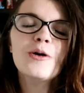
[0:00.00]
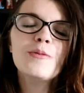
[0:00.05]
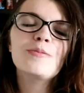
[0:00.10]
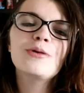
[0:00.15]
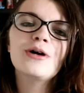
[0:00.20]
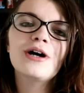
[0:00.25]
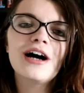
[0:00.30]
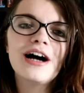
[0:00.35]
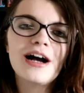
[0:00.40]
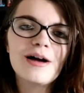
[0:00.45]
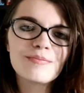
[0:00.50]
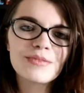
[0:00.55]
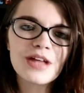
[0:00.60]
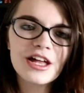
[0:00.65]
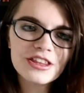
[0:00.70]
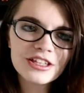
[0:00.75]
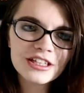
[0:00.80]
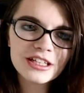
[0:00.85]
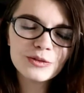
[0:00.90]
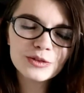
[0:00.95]
But I
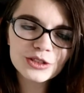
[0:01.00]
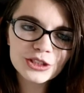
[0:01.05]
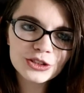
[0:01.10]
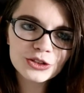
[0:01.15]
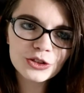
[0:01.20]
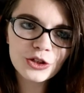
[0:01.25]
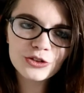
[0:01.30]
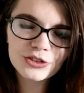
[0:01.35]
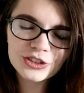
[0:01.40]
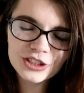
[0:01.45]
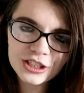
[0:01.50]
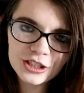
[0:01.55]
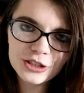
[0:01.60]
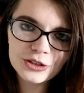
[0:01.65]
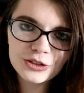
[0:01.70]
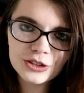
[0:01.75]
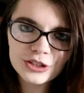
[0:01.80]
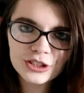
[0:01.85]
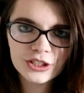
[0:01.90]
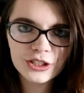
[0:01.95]
think it was a sort of
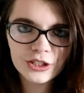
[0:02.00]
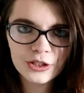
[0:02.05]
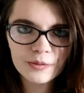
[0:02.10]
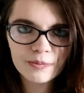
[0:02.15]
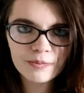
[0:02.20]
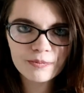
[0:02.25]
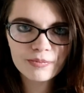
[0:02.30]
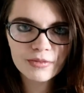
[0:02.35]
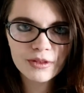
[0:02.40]
salute to